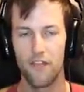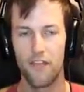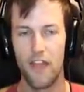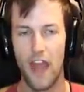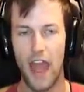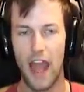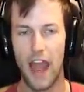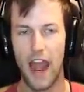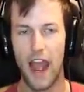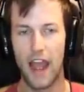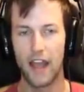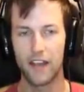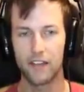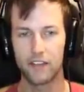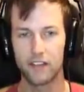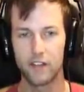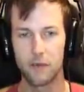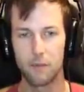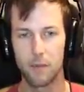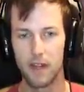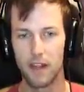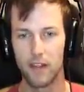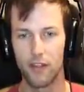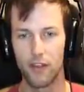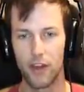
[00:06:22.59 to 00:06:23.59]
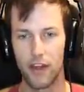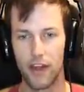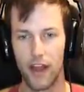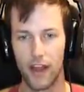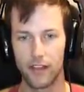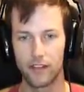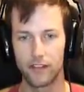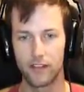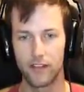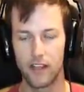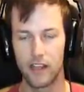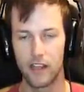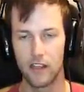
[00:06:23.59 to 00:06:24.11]
That has to be the
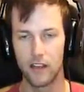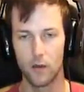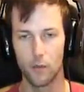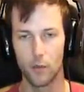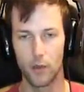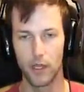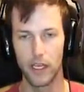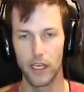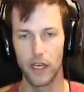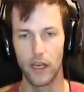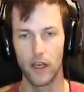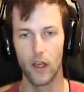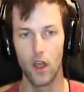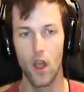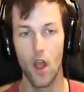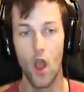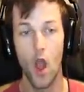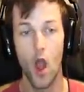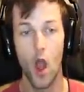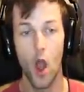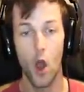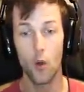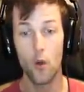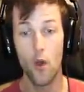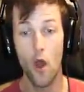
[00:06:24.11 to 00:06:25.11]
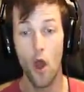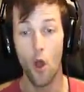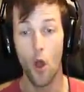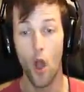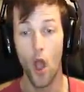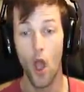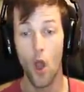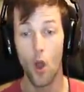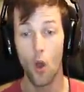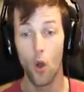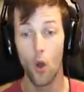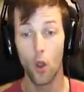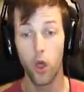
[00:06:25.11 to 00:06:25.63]
next key that we get. Oh no,
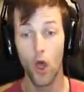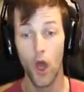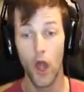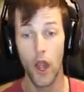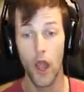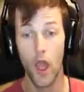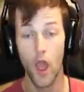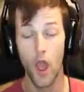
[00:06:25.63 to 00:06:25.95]
hold